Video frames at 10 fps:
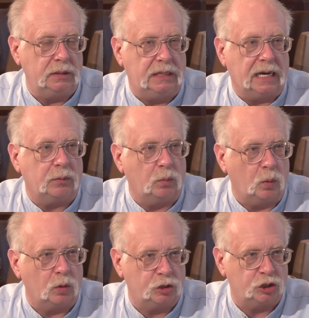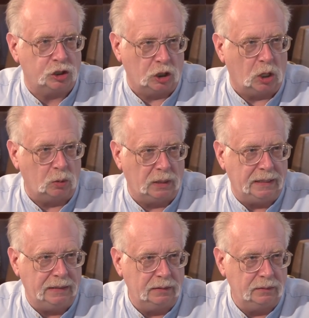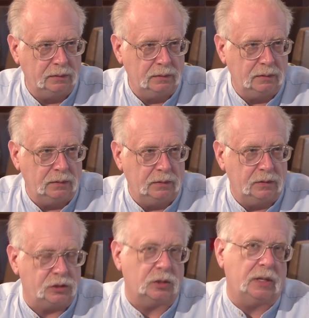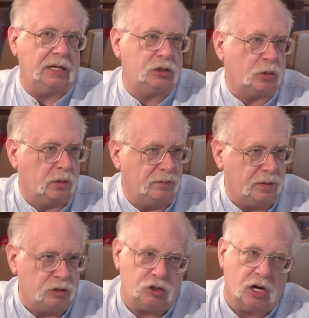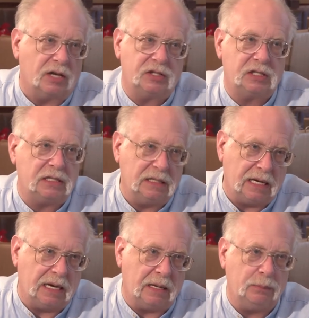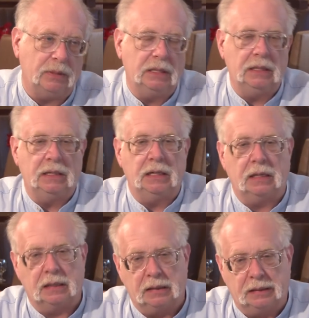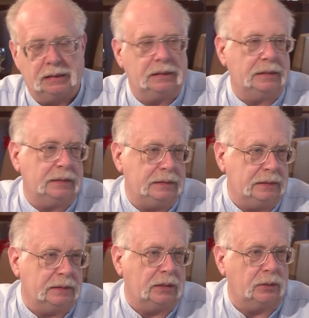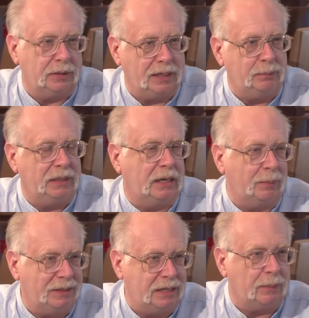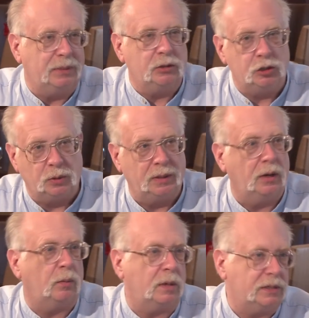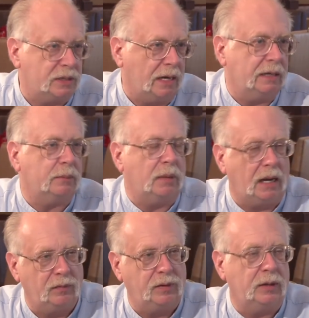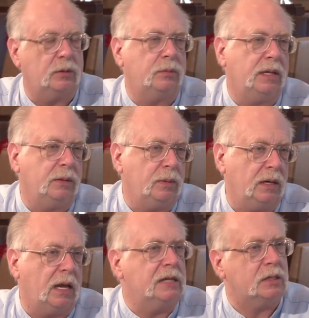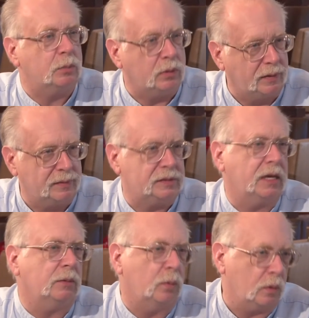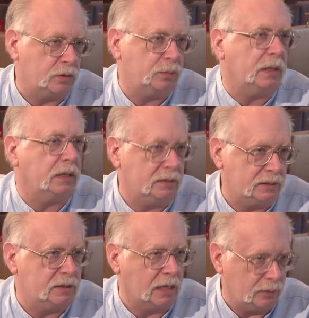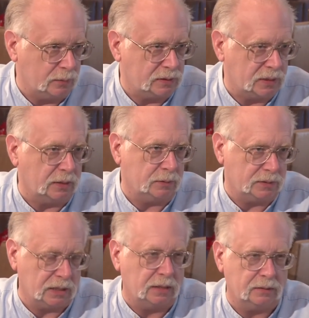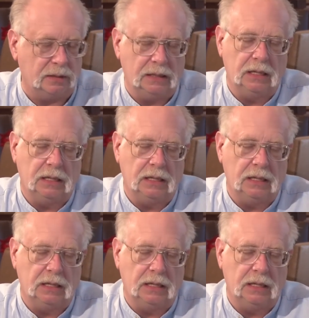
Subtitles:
get worse slowly, so they sort of adjust to them. They become adept at chewing on one side of the mouth. They don't really realize their breath is getting worse, et cetera, et cetera, et cetera.